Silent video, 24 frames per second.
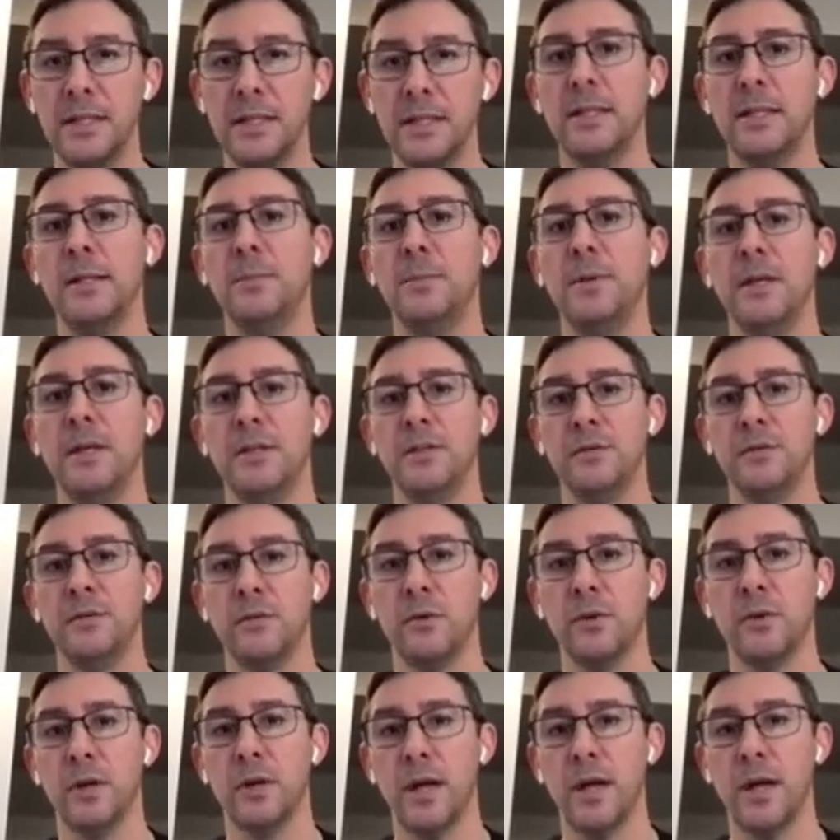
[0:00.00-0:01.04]
TTPs
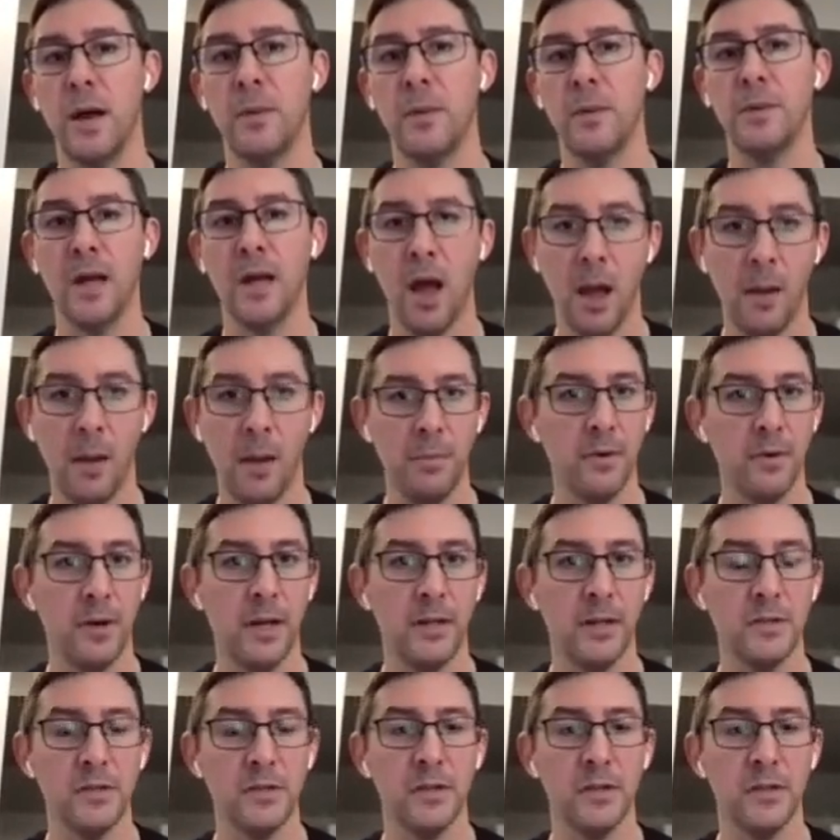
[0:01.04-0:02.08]
for common
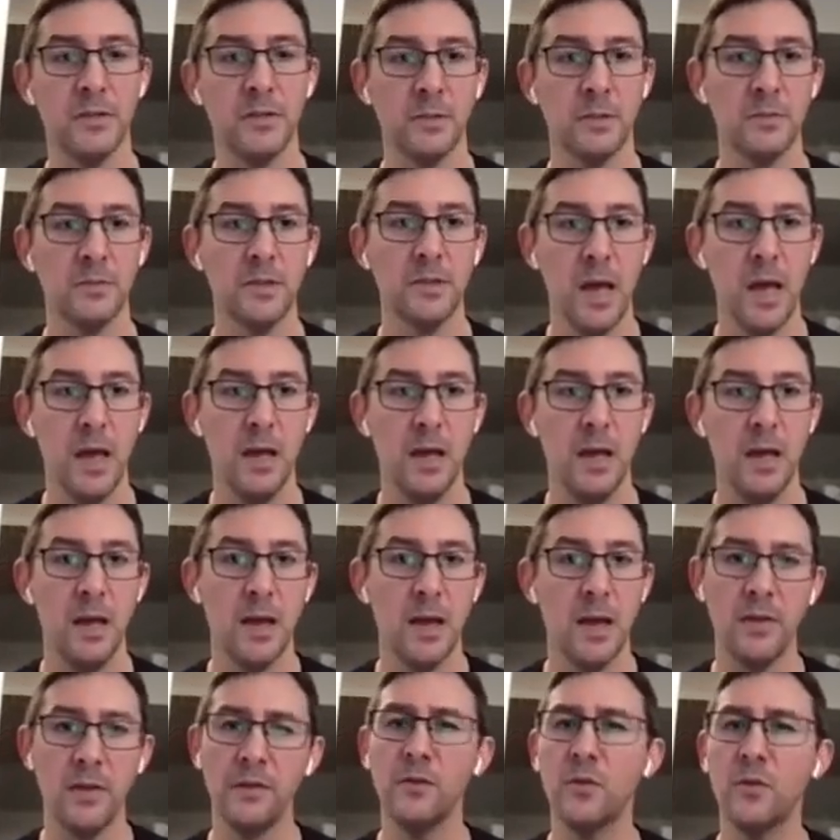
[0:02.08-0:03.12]
operating systems,
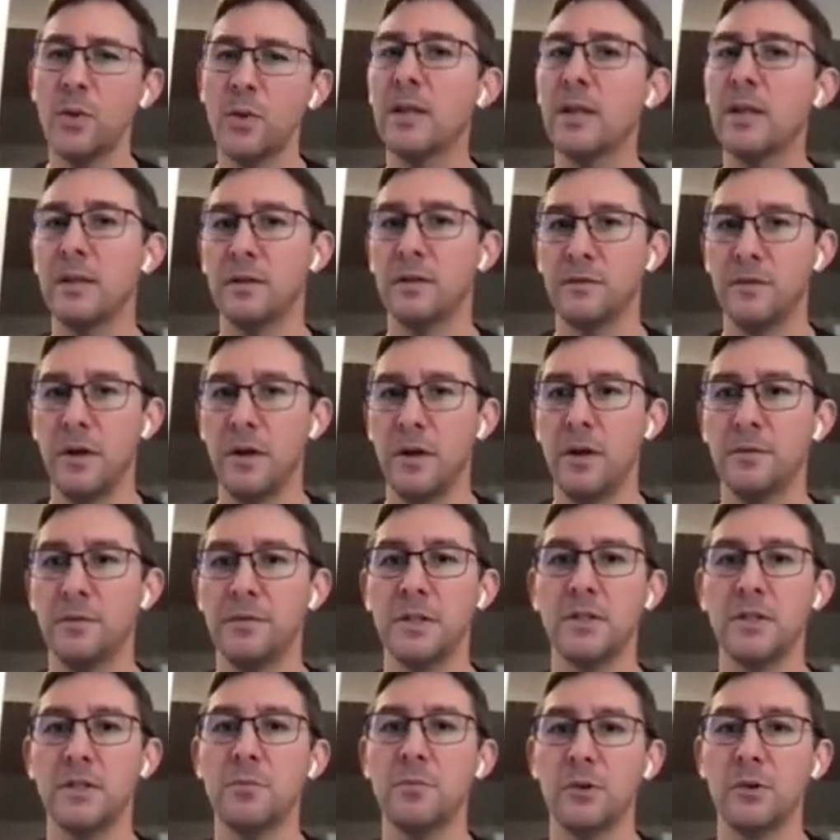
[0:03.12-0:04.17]
and they've quickly evolved
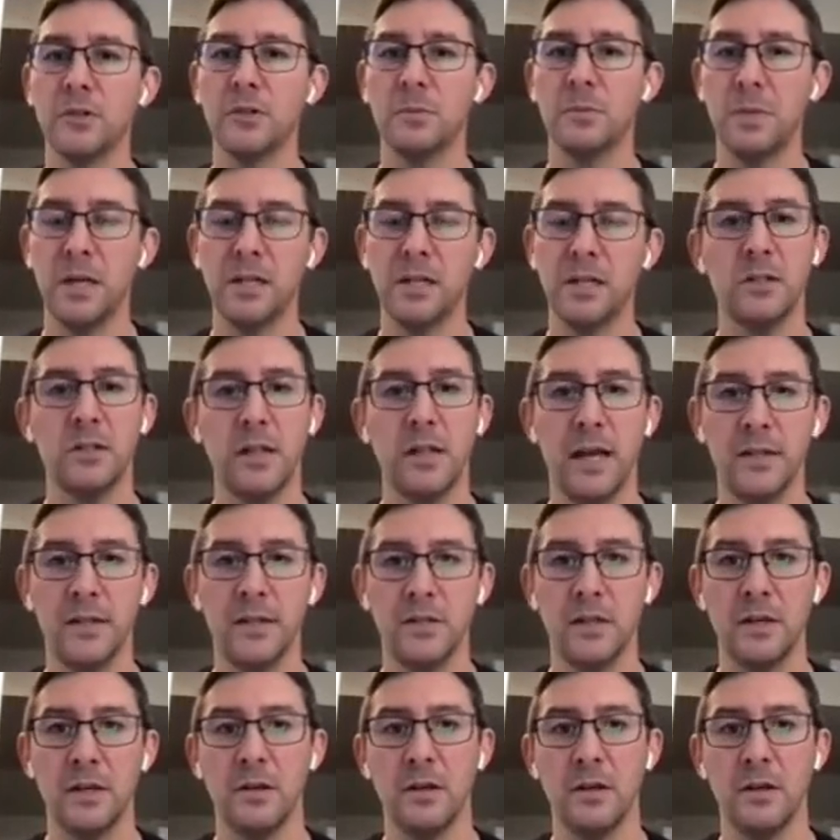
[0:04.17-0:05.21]
into more
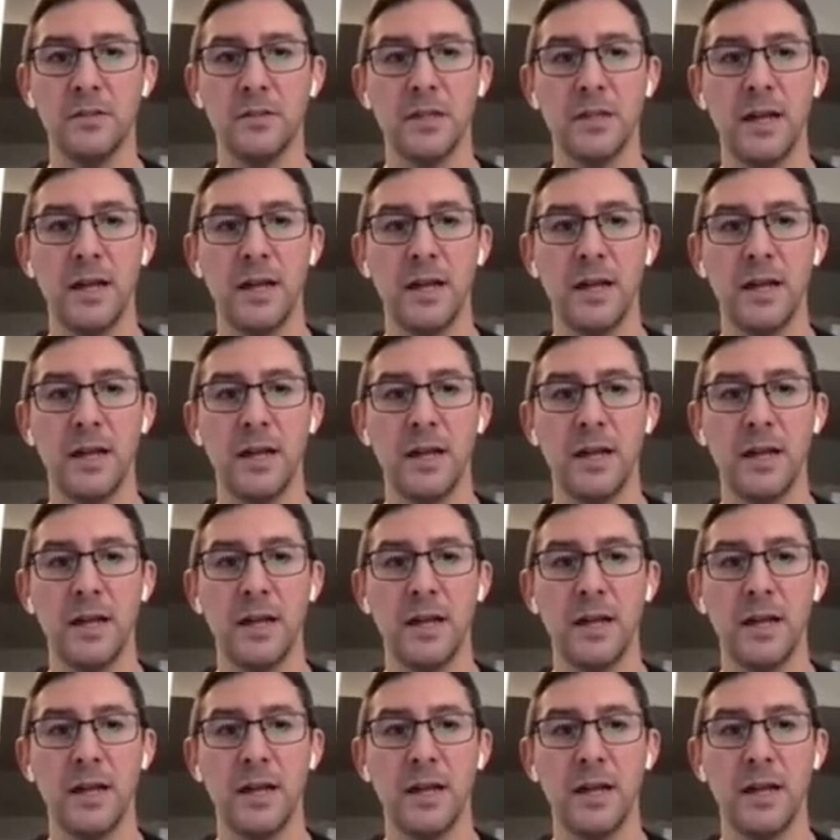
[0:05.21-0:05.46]
specialized areas.